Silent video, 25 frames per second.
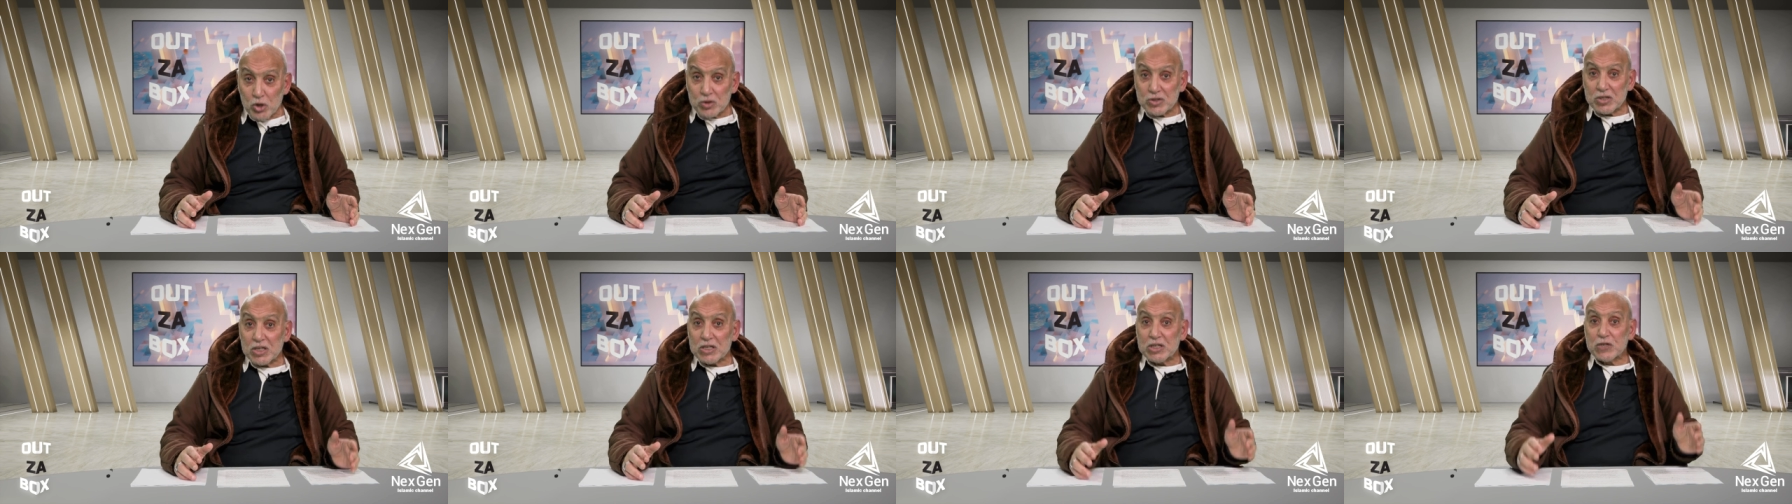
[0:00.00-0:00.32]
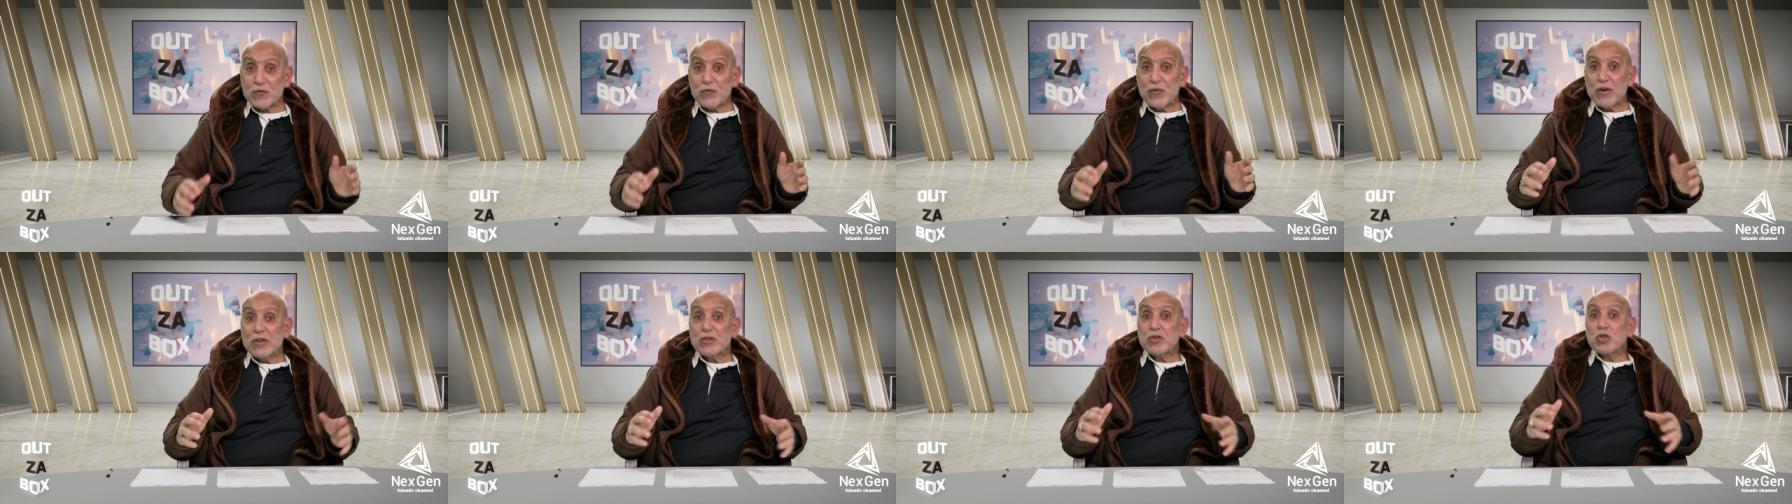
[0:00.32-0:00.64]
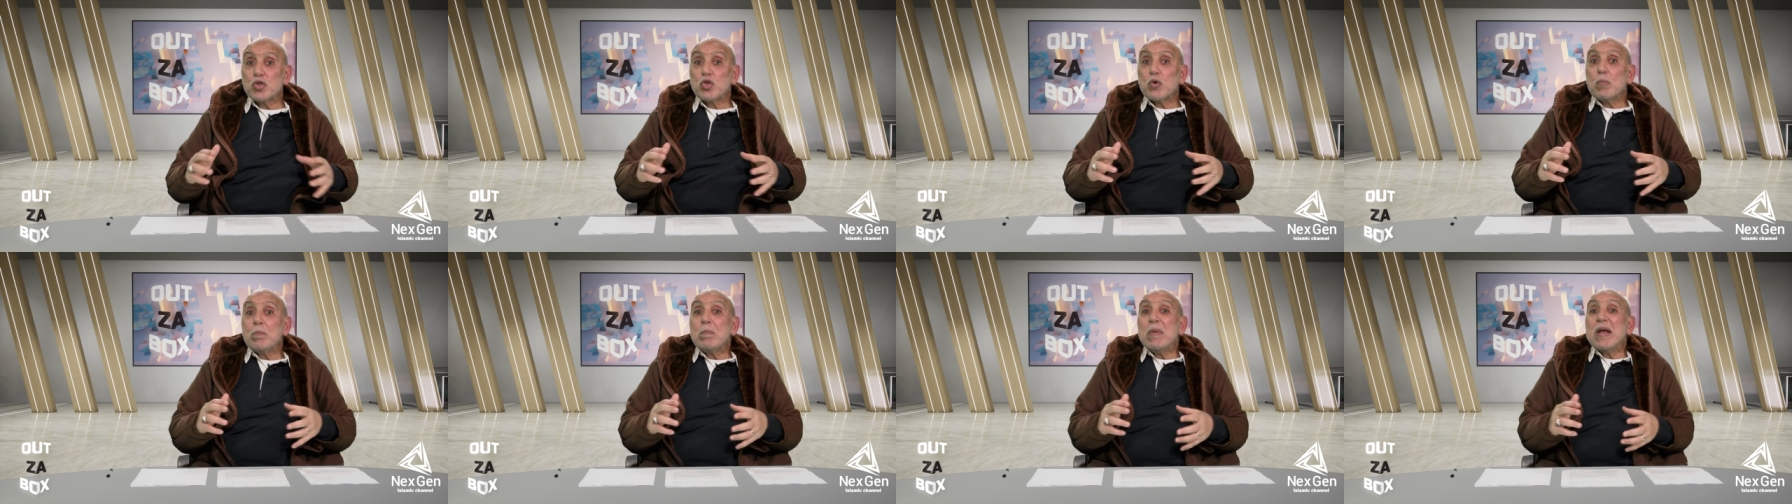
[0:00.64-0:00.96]
or such
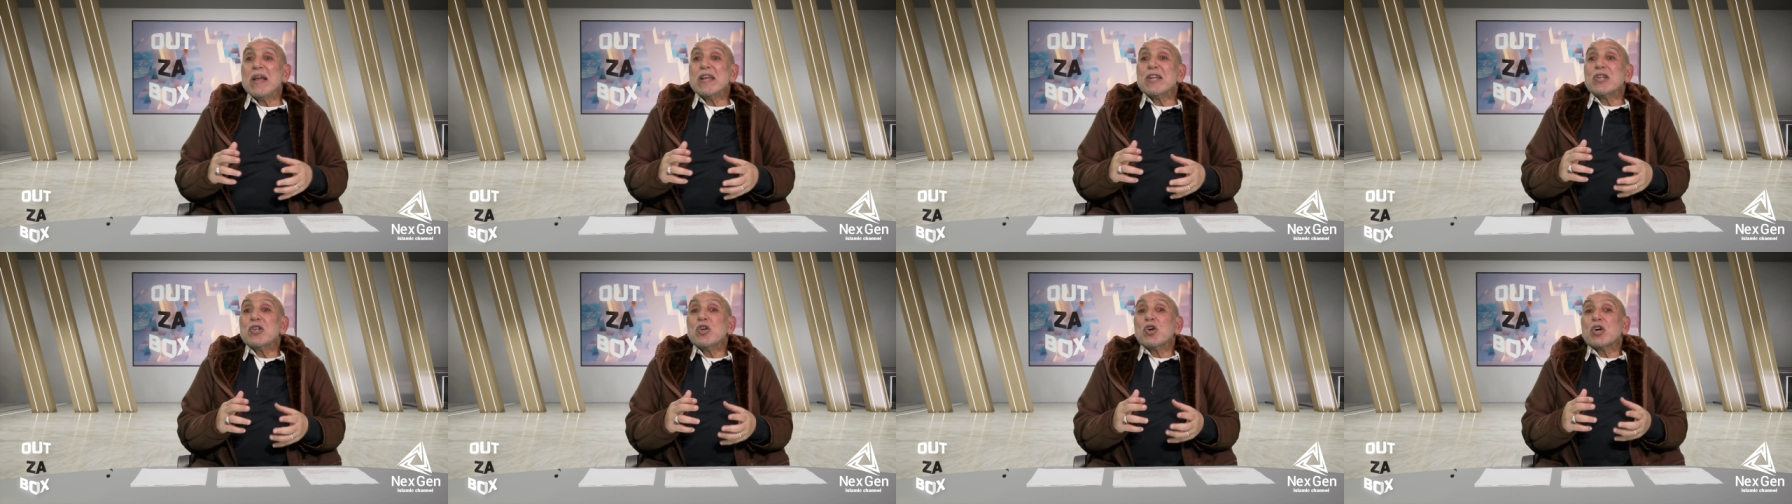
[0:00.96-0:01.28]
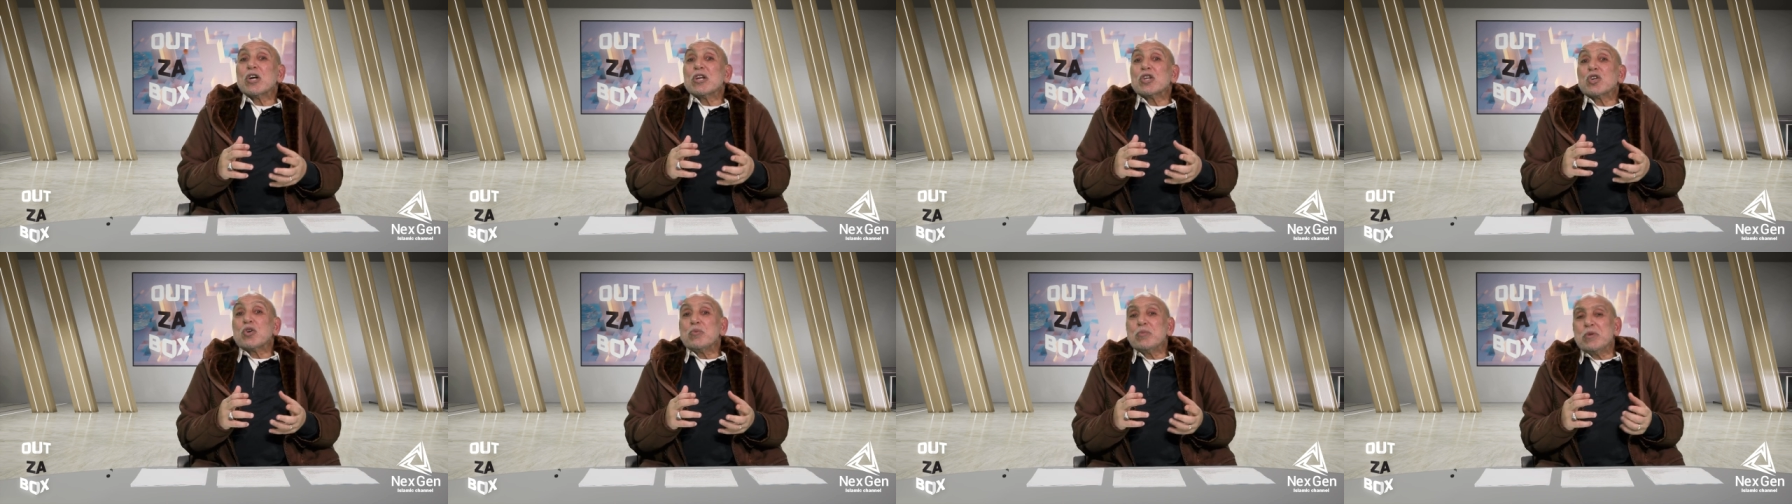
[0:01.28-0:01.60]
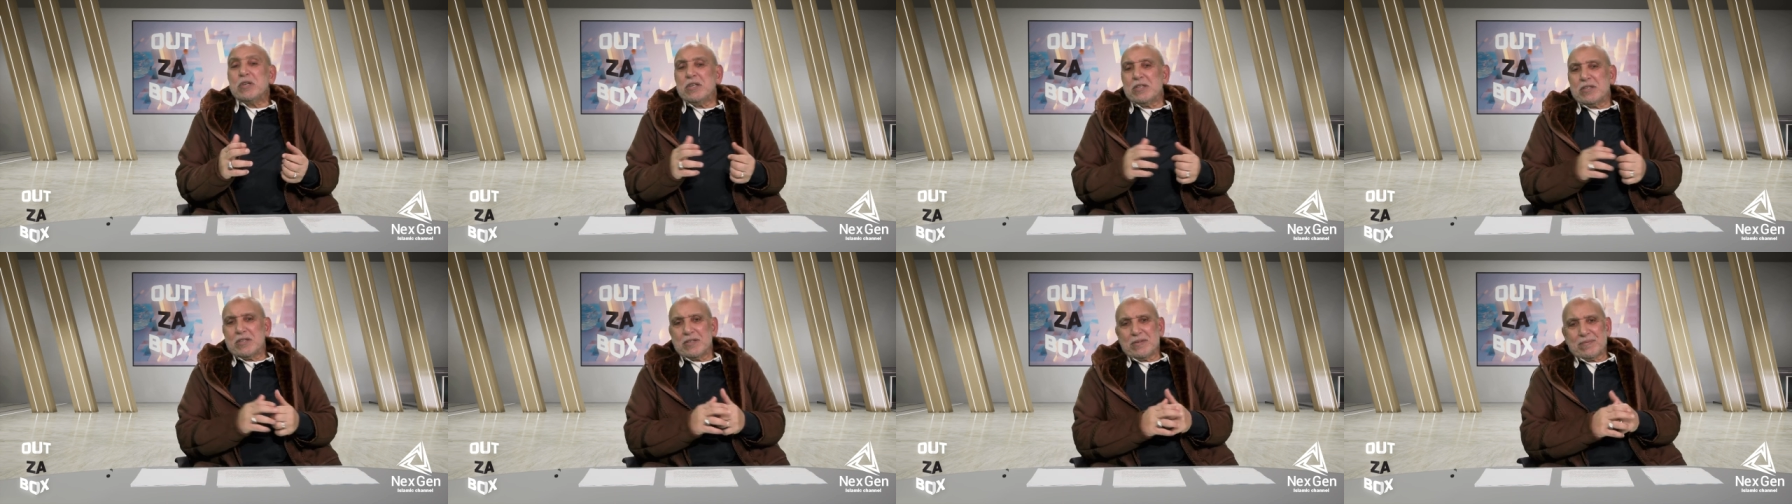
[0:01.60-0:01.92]
fund to build local
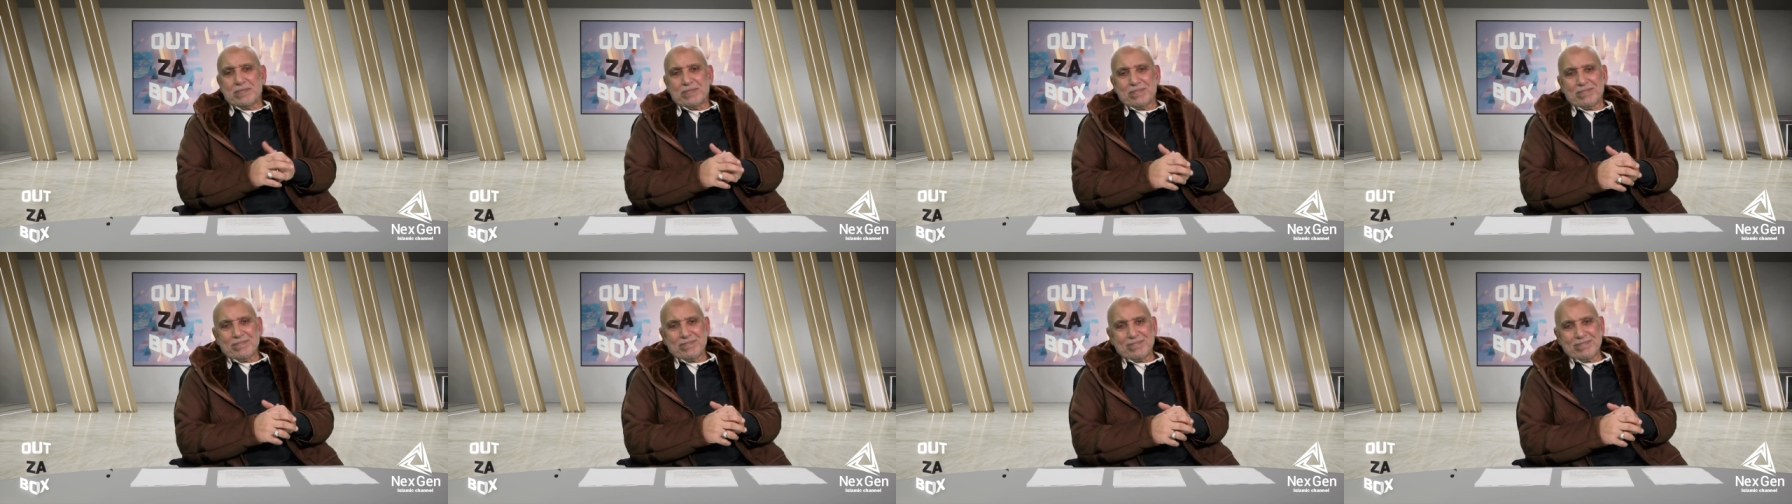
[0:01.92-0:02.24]
community.